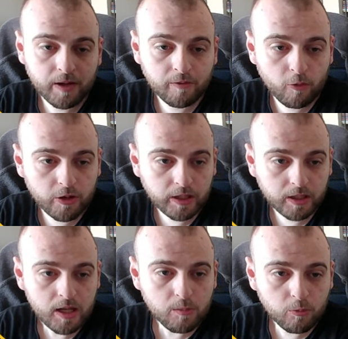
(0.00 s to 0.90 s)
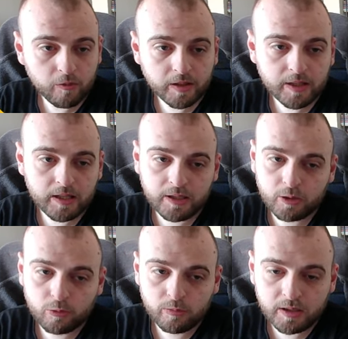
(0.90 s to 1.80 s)
avoiding. Moving then
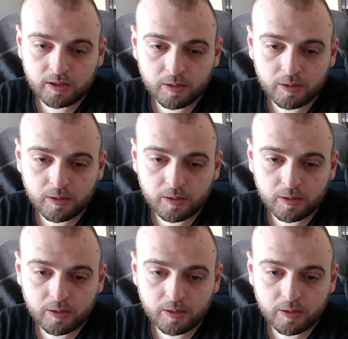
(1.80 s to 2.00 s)
into Inter